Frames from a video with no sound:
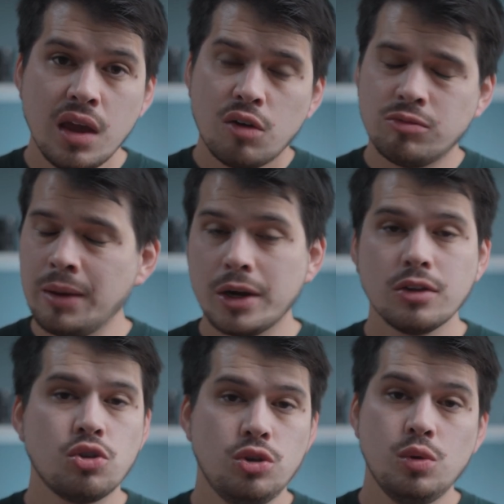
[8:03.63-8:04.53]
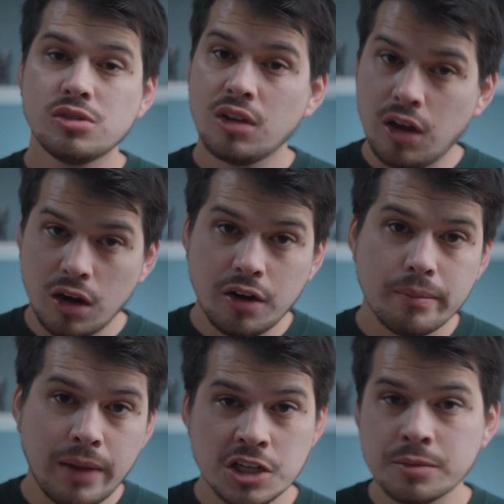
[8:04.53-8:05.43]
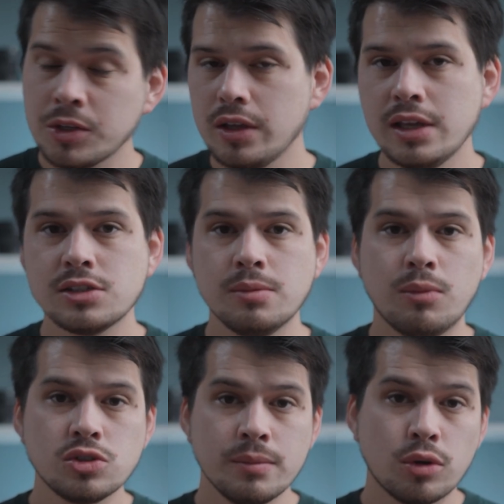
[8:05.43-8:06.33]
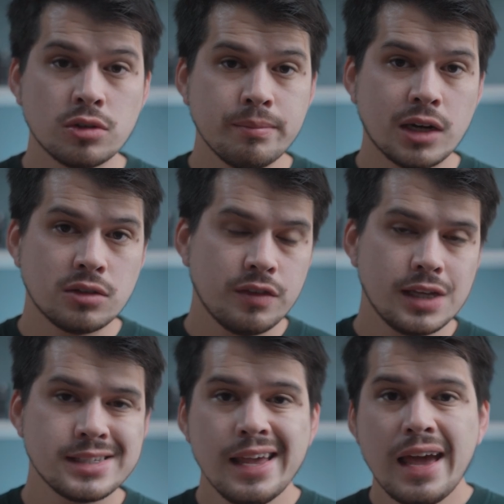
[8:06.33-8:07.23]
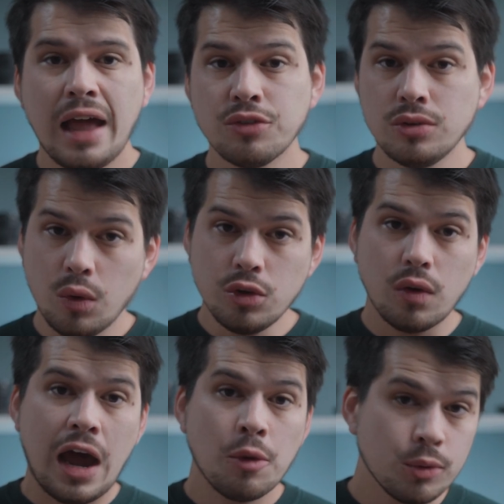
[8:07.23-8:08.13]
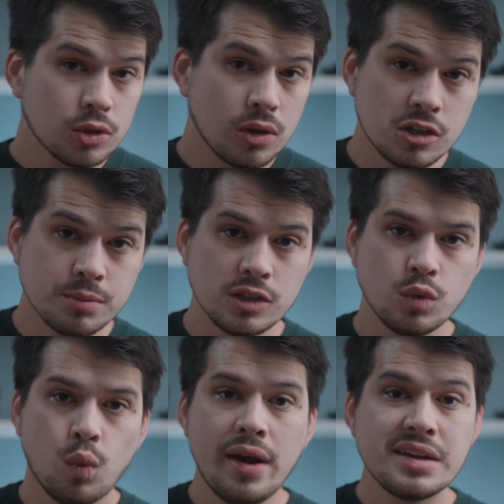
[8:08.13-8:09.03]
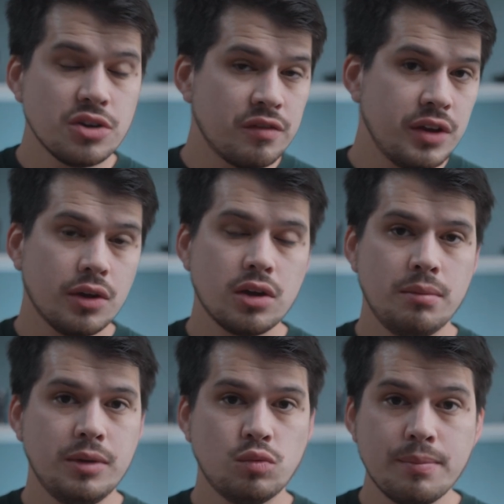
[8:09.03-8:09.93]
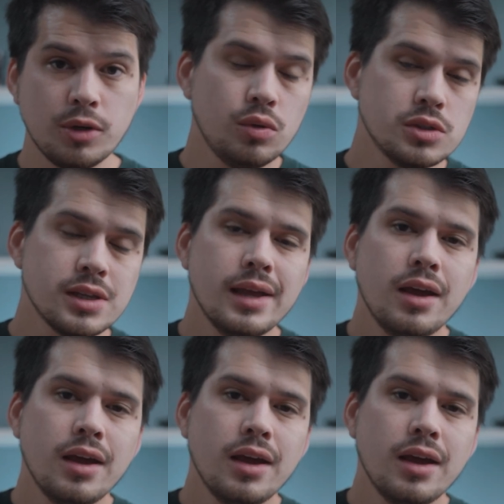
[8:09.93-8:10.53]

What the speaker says: Remember to use color management is the most important part of this, and to know your output color space, where is your video gonna be reproduced?